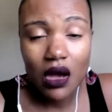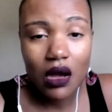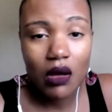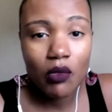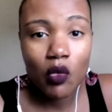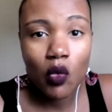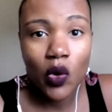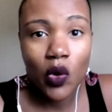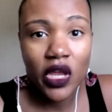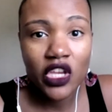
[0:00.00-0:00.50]

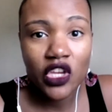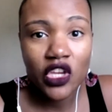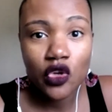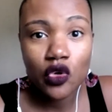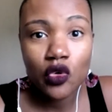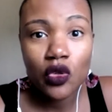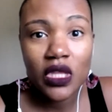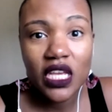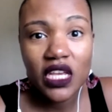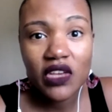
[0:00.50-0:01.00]
When
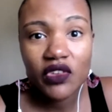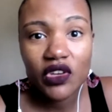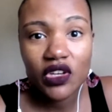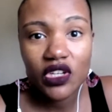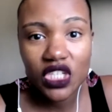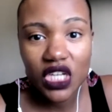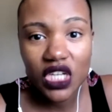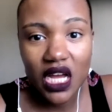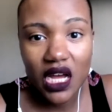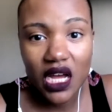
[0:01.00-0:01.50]
you leave your
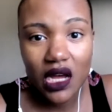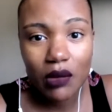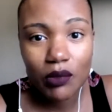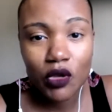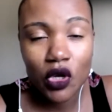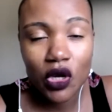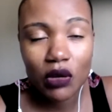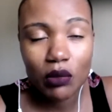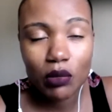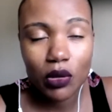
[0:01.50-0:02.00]
job,
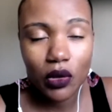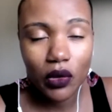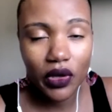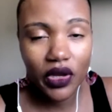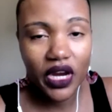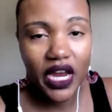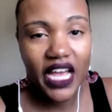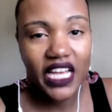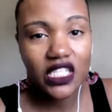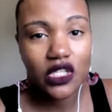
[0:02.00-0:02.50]
your employer
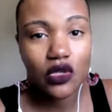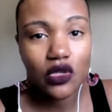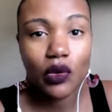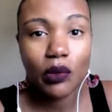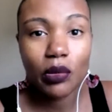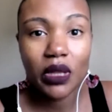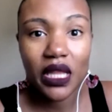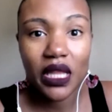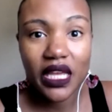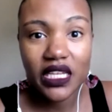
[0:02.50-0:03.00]
has to
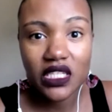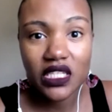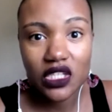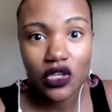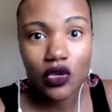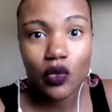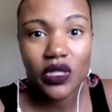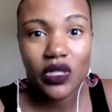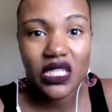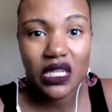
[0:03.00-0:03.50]
replace you
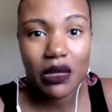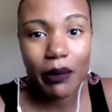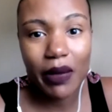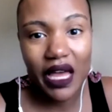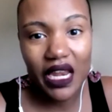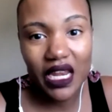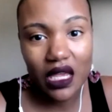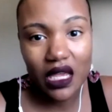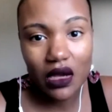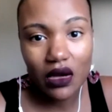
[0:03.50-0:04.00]
with
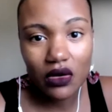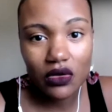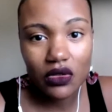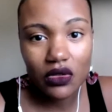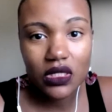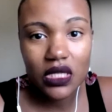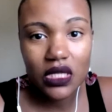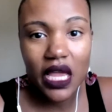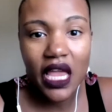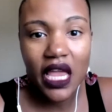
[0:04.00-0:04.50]
somebody
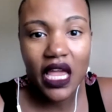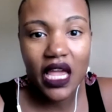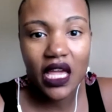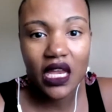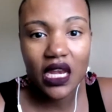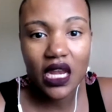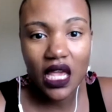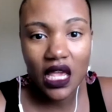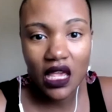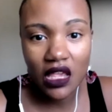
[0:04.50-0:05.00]
else,
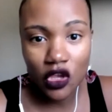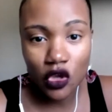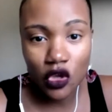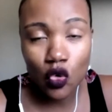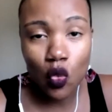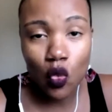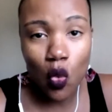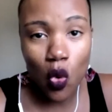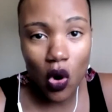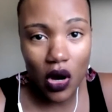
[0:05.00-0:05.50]
and you
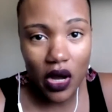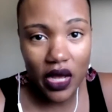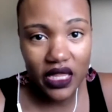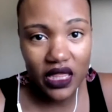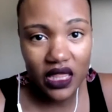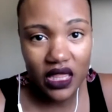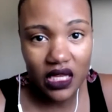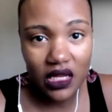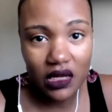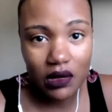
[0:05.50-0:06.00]
want
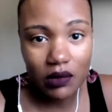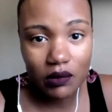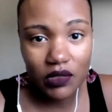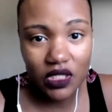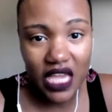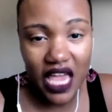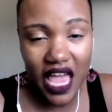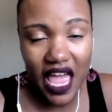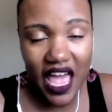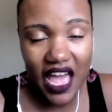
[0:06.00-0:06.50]
them
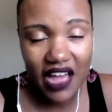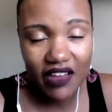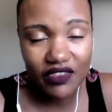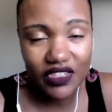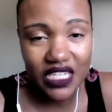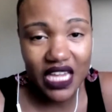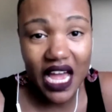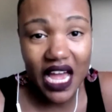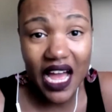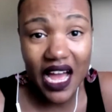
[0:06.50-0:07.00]
to have
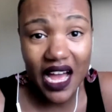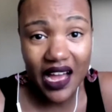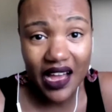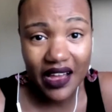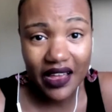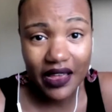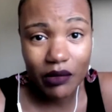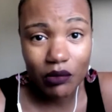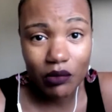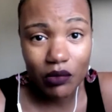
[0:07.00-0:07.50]

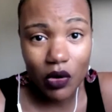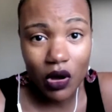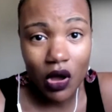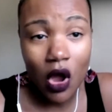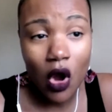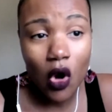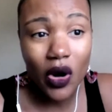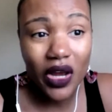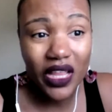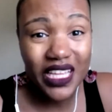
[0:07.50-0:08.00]
time,
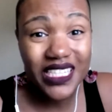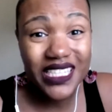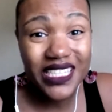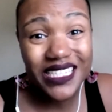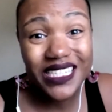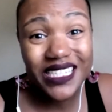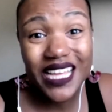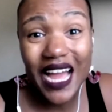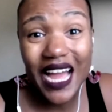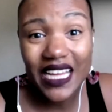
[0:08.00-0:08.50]
or at least
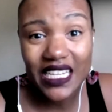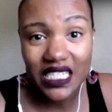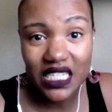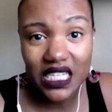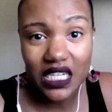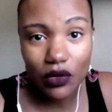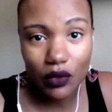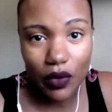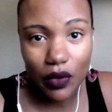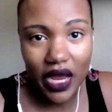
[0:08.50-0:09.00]
that's the
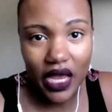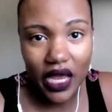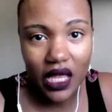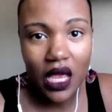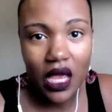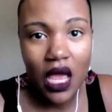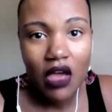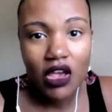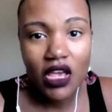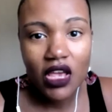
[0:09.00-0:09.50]
idea, right?
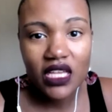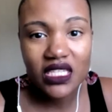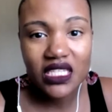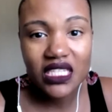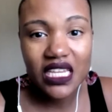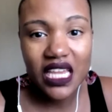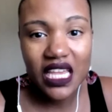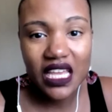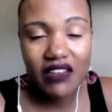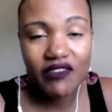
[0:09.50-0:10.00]
Is
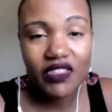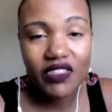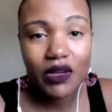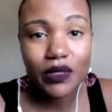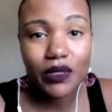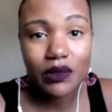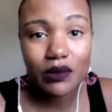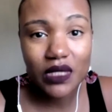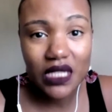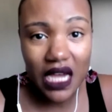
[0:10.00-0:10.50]
to give them
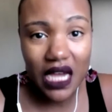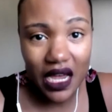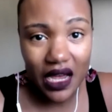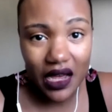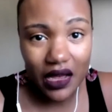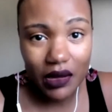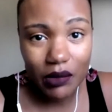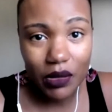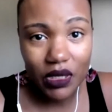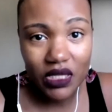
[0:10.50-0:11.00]
some
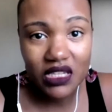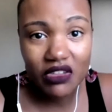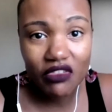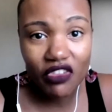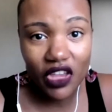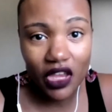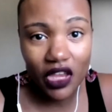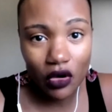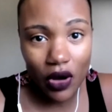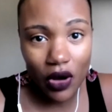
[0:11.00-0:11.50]
time to
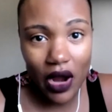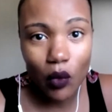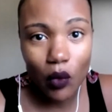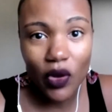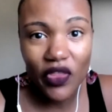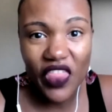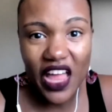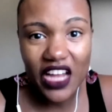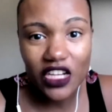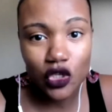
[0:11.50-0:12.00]
figure out
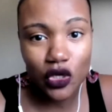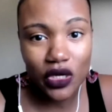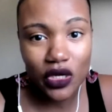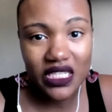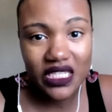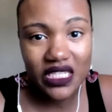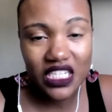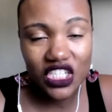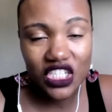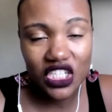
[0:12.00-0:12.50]
what that
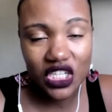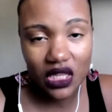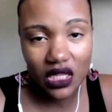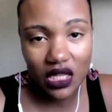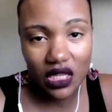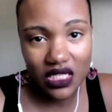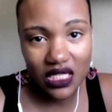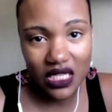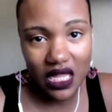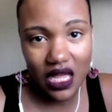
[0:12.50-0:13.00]
transition
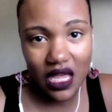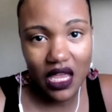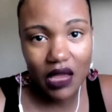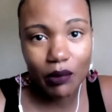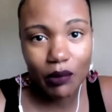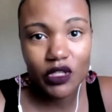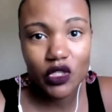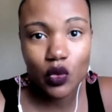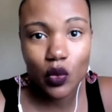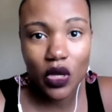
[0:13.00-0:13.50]
looks like
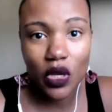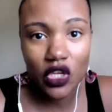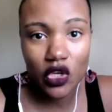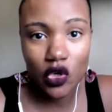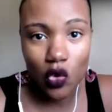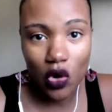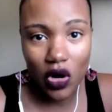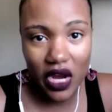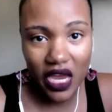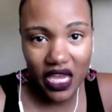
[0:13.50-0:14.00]
between
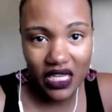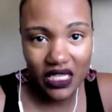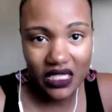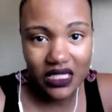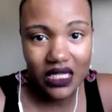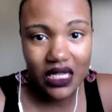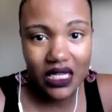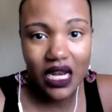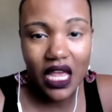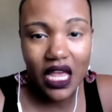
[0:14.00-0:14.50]
your
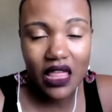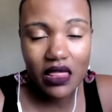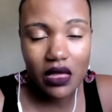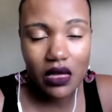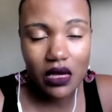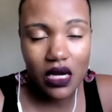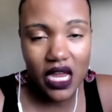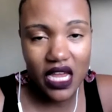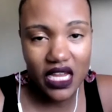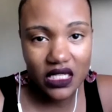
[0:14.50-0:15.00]
exit and the
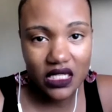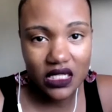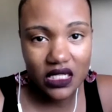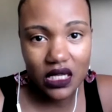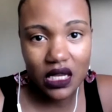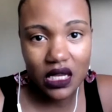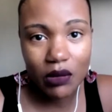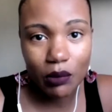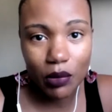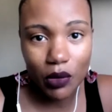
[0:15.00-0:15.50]
next
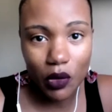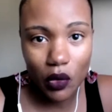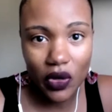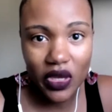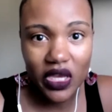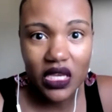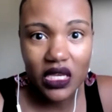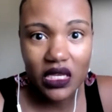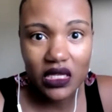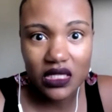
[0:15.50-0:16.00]

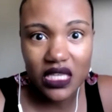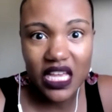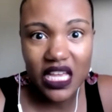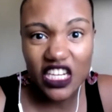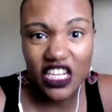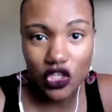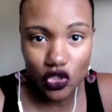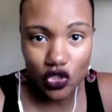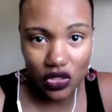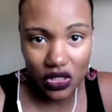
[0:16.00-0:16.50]
employee's
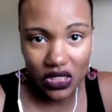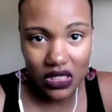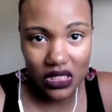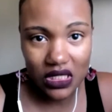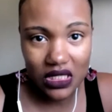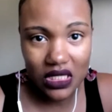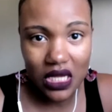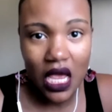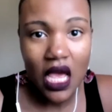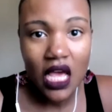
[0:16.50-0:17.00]

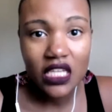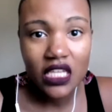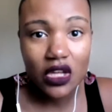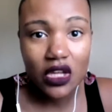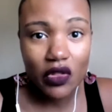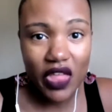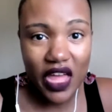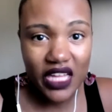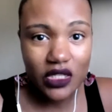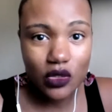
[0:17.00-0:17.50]
entrance. So
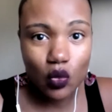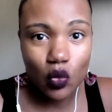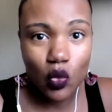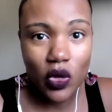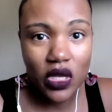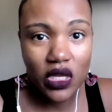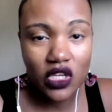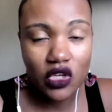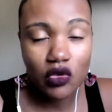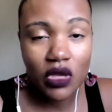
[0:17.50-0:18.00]
that's
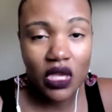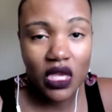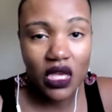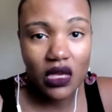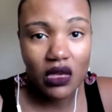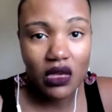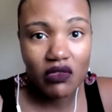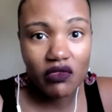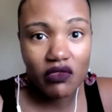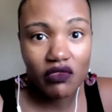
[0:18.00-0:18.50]
when you
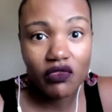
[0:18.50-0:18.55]
give